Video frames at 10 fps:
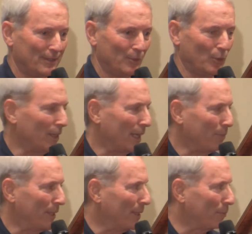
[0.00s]
would
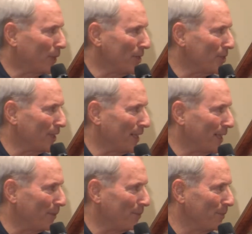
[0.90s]
not be embracing
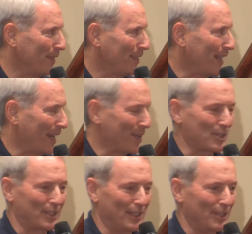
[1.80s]
him
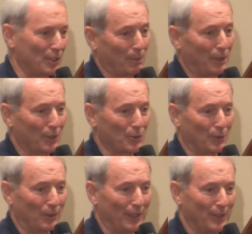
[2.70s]
as the
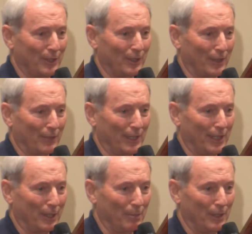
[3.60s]
spiritual leader of the
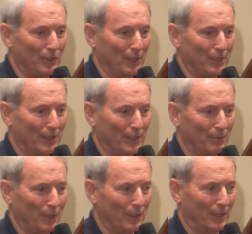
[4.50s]
LBGT
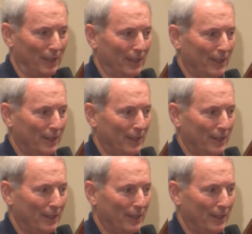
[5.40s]
community.